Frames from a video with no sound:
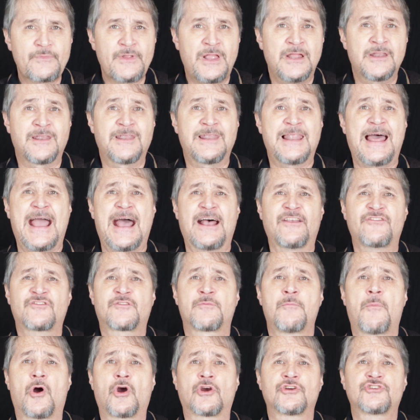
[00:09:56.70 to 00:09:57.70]

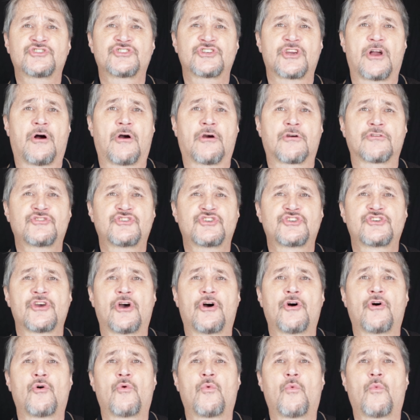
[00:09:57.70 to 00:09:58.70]
Last March, our
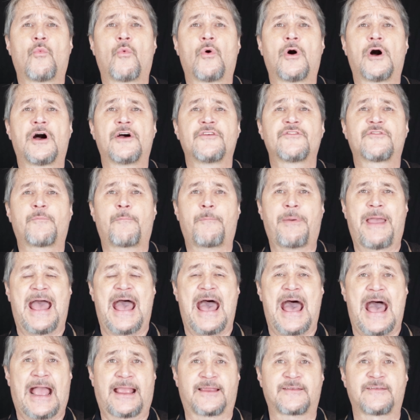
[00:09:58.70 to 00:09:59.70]
show was
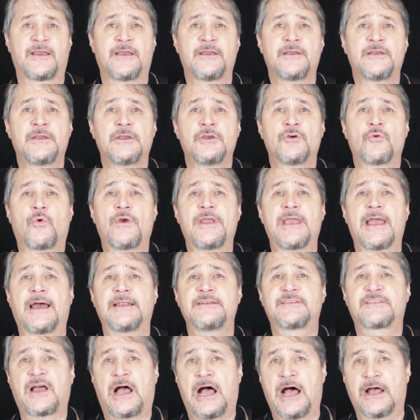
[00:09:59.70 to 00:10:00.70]
packed. We
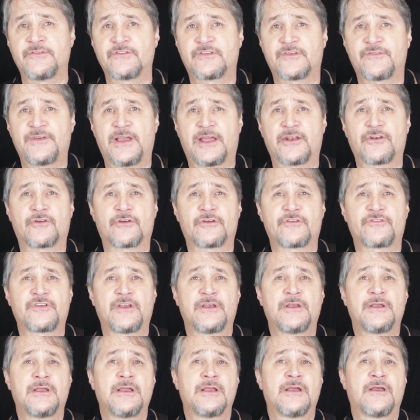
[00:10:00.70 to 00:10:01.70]
had tons of vendors,
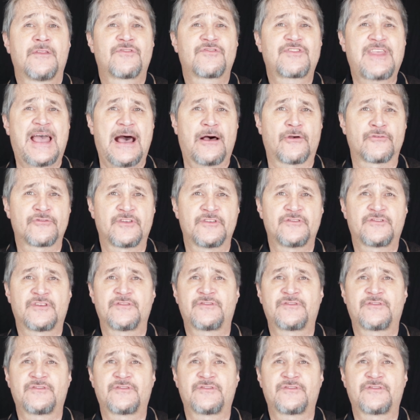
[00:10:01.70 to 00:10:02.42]
thousands